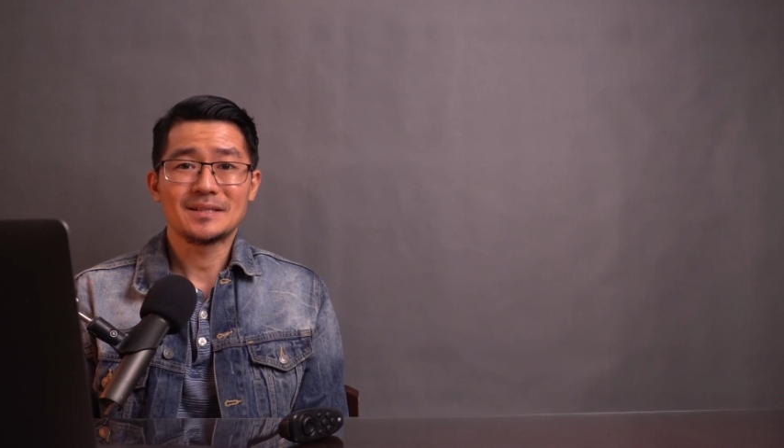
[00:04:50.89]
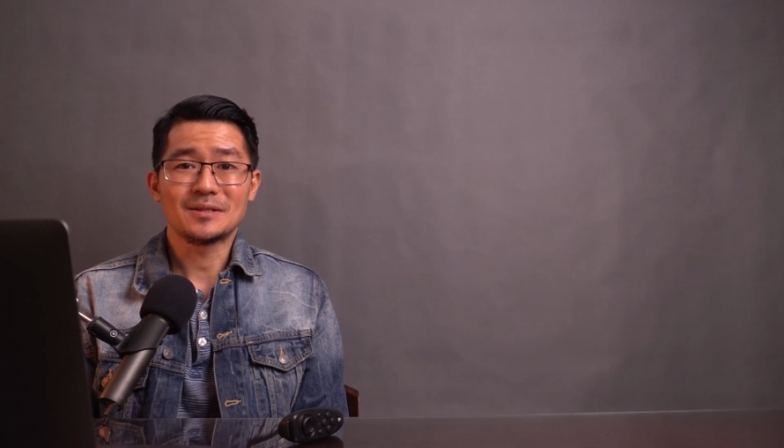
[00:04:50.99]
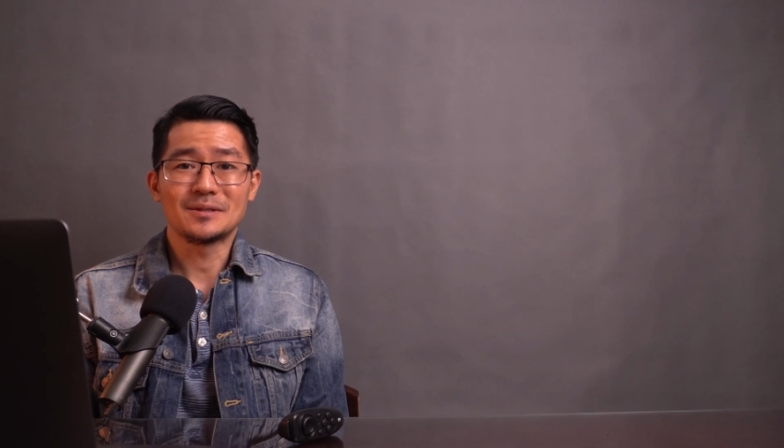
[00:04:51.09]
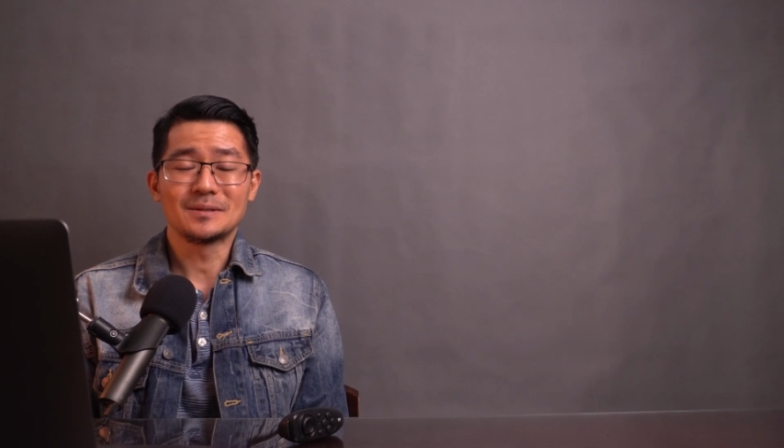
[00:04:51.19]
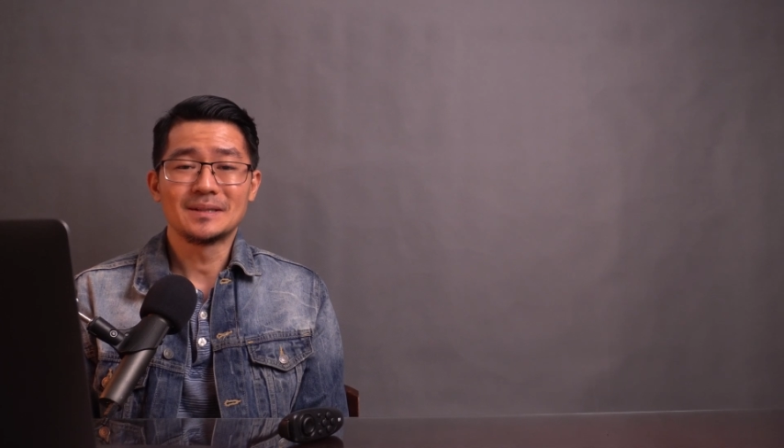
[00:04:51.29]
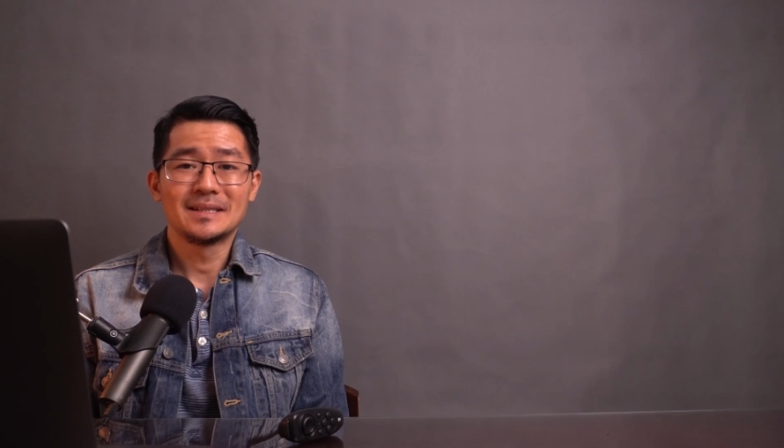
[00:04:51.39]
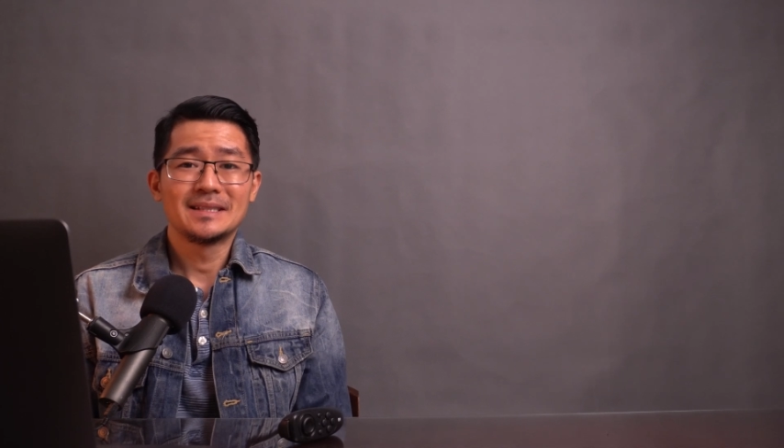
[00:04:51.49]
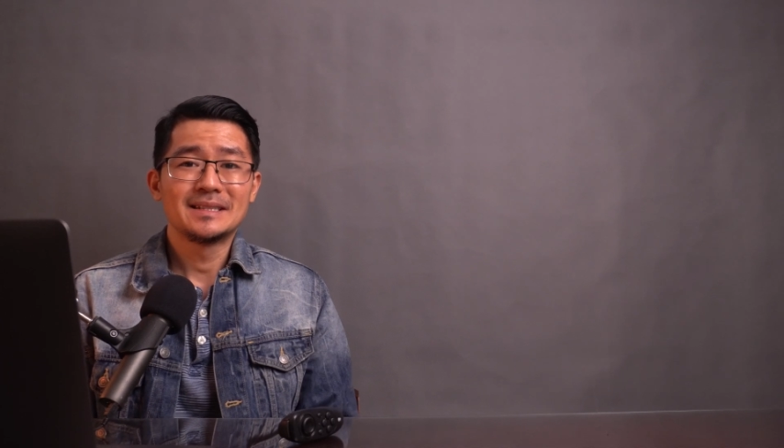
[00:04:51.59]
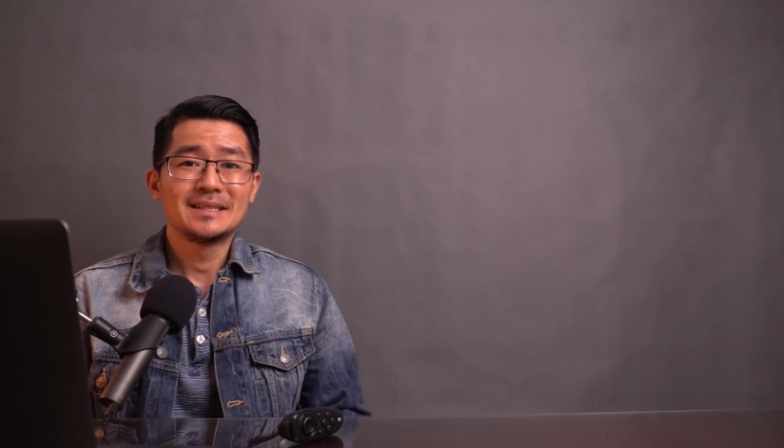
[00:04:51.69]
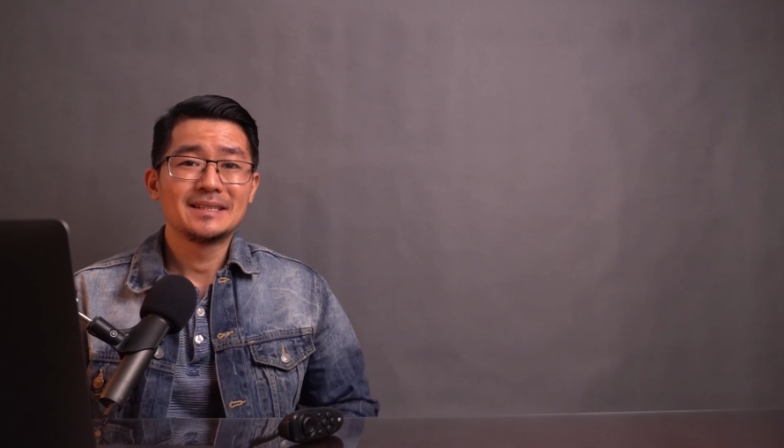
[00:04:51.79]
So,
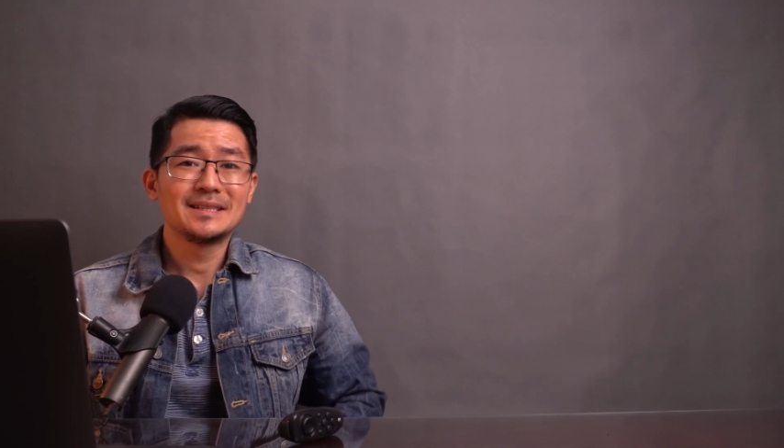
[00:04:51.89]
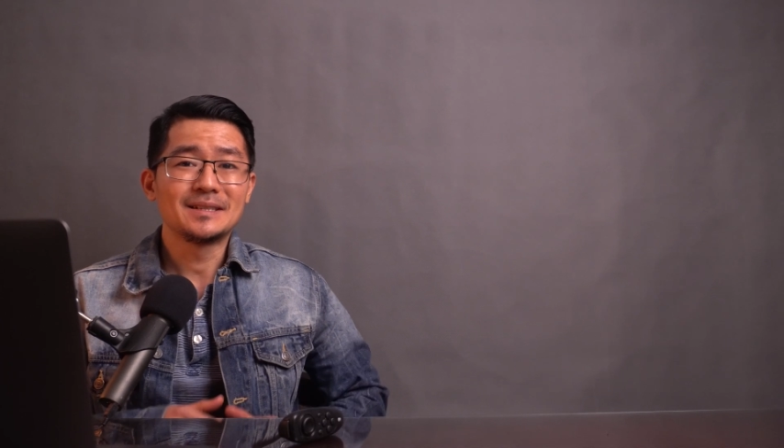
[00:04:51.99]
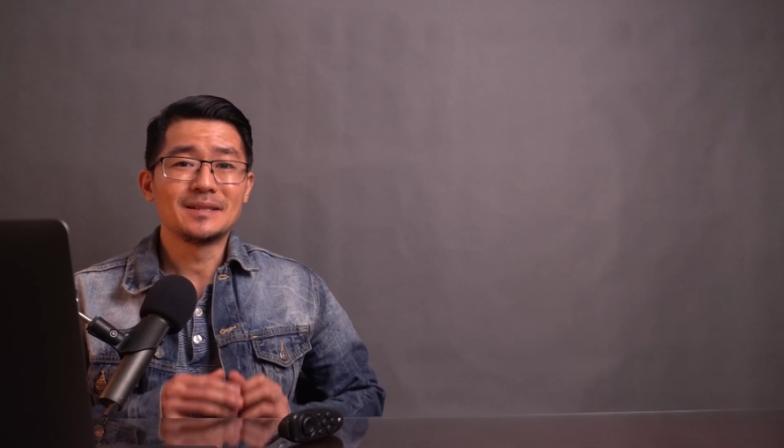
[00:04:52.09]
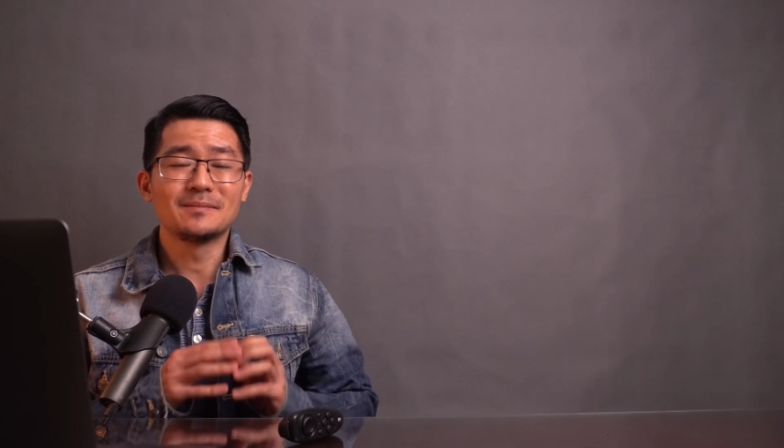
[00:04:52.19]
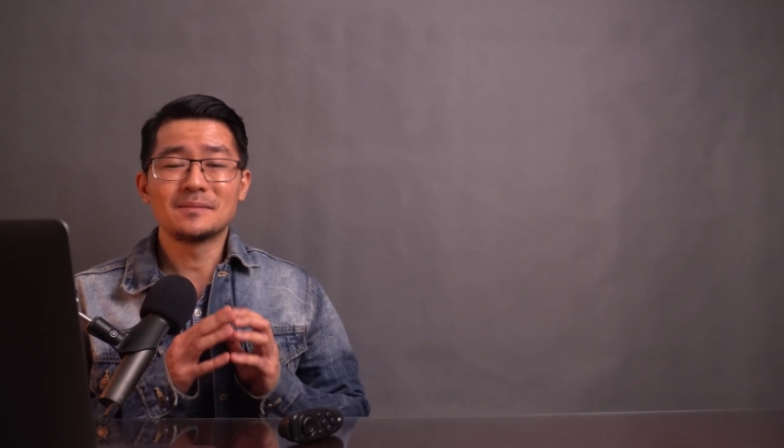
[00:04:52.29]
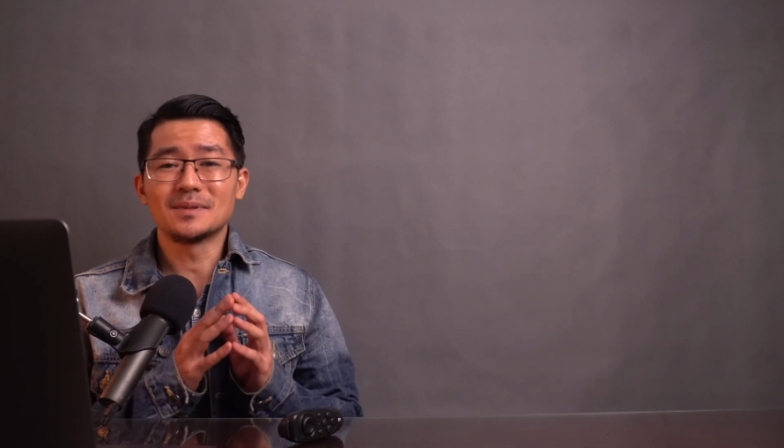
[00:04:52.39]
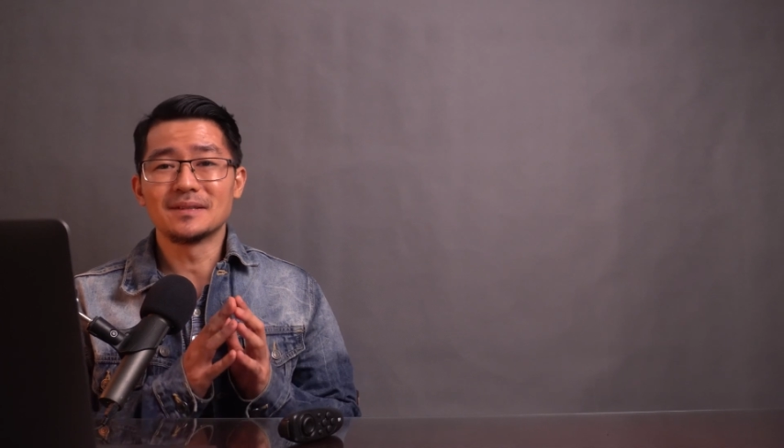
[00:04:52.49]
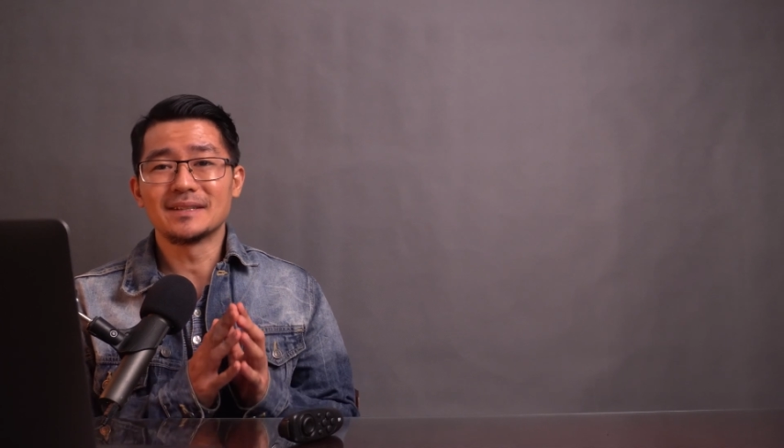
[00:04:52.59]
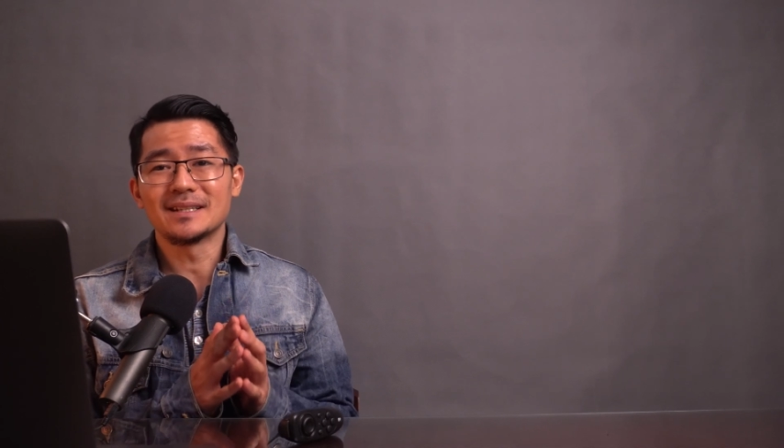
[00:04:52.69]
remember